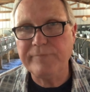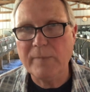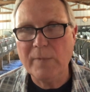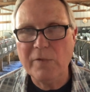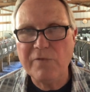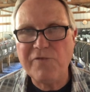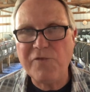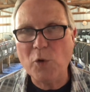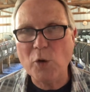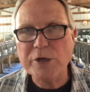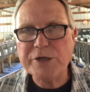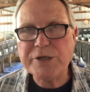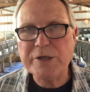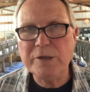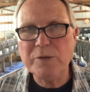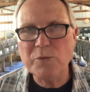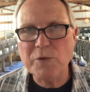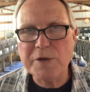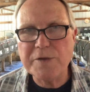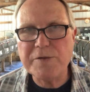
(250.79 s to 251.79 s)

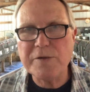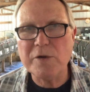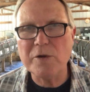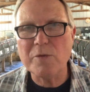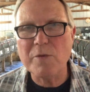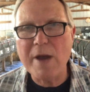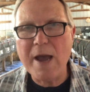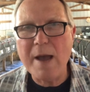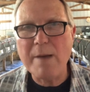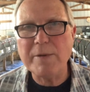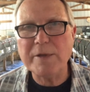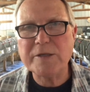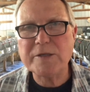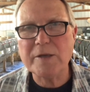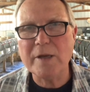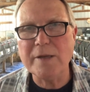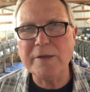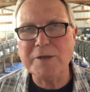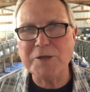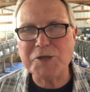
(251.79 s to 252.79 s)
fortune with your rabbits
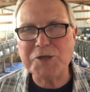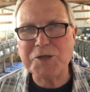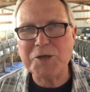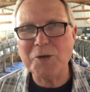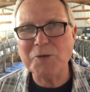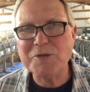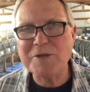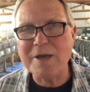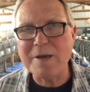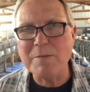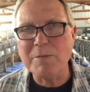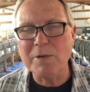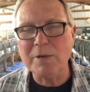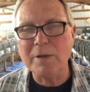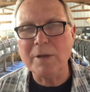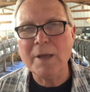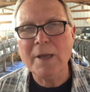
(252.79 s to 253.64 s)
on the show table